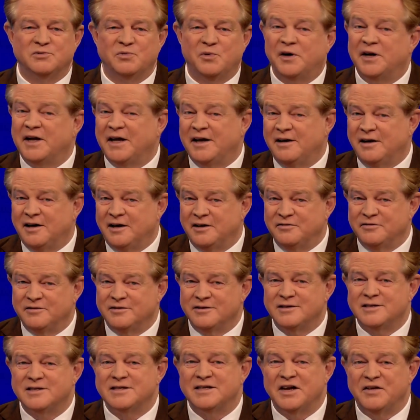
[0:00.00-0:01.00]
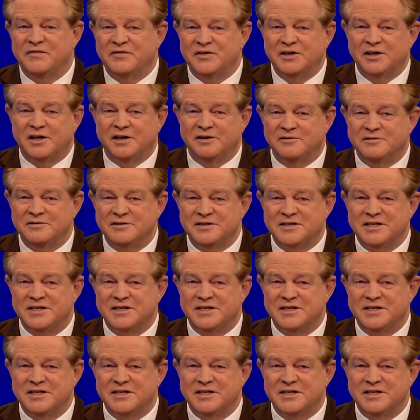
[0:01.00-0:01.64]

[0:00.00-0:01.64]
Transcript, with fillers: 1 800 700